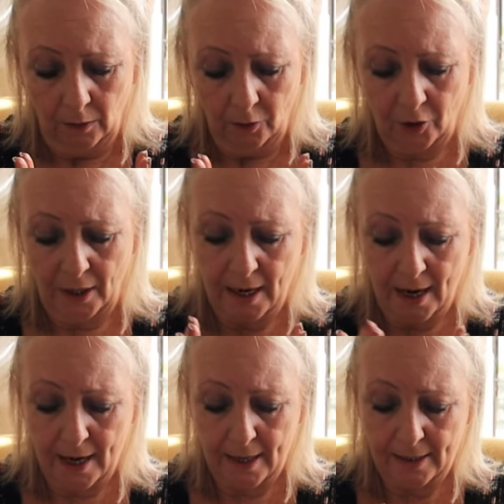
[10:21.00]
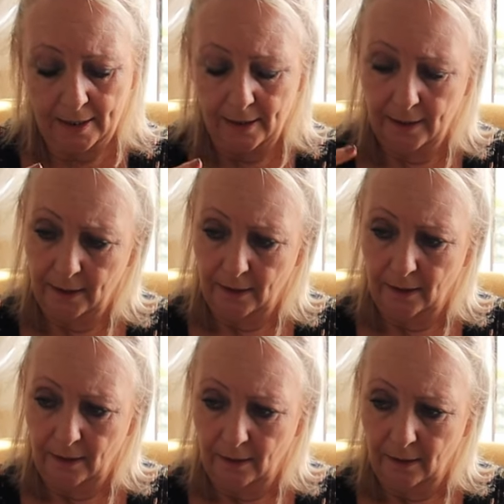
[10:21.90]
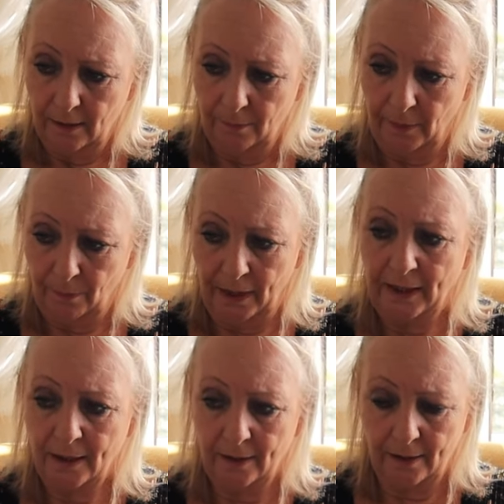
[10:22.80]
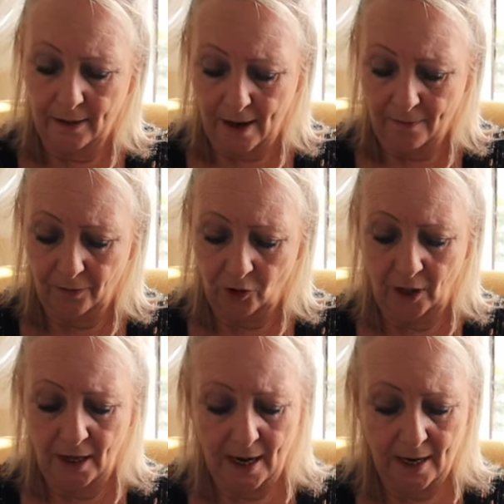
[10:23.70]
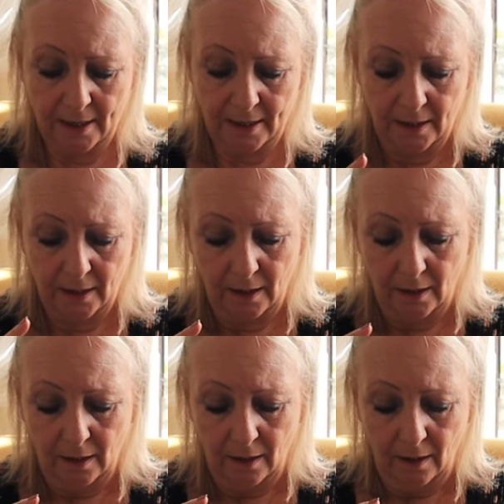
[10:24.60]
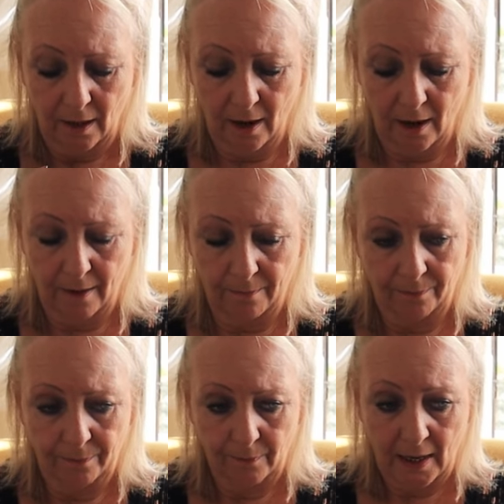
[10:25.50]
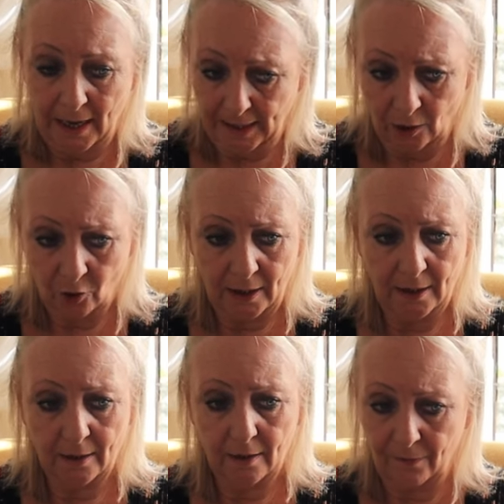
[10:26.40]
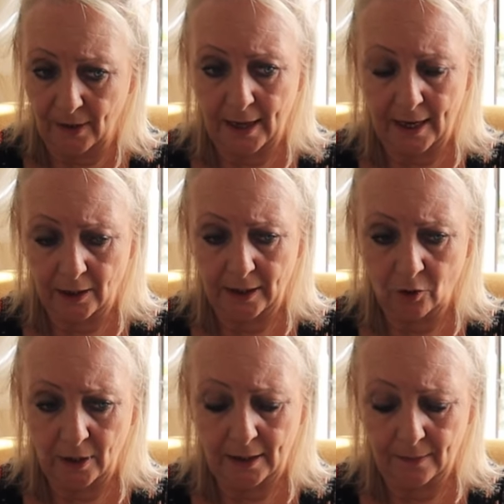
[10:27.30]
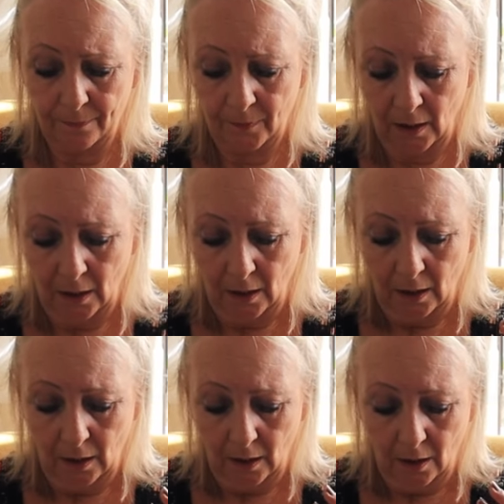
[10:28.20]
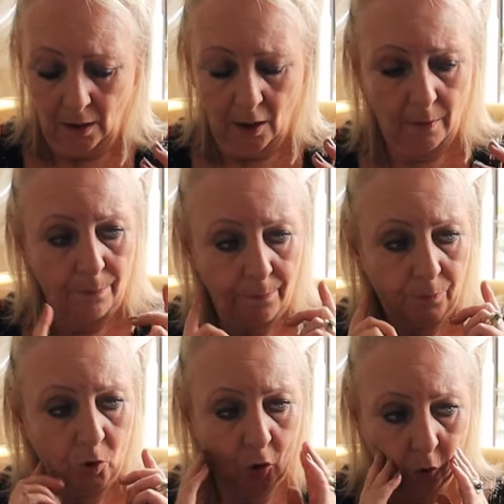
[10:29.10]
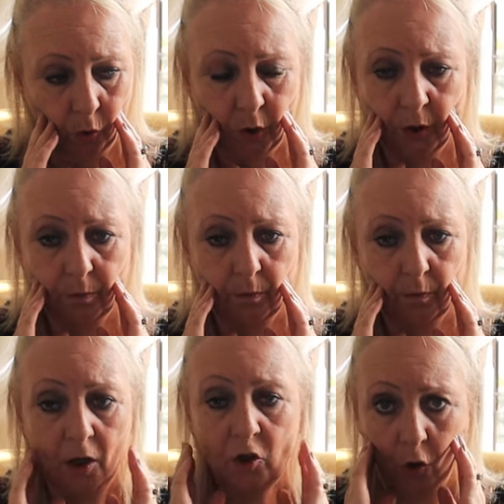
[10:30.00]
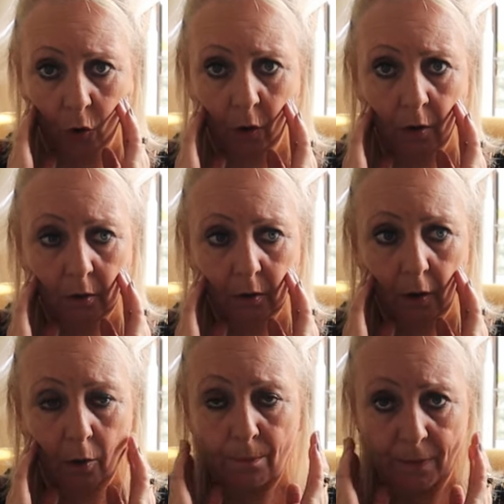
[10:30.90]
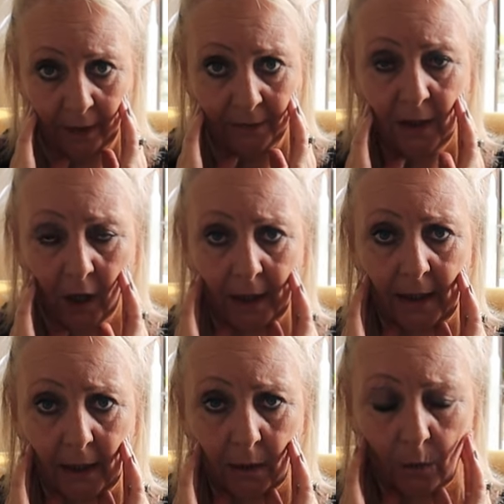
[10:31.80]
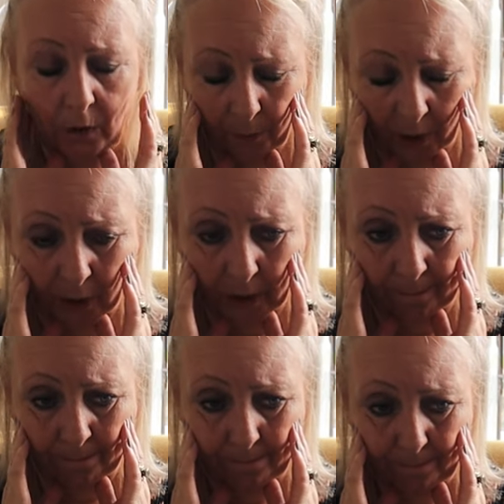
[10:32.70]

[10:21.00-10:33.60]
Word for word: She had been beaten to death. She had um, head injuries, severe head injuries. Her jaws, a jaw on both sides was broken.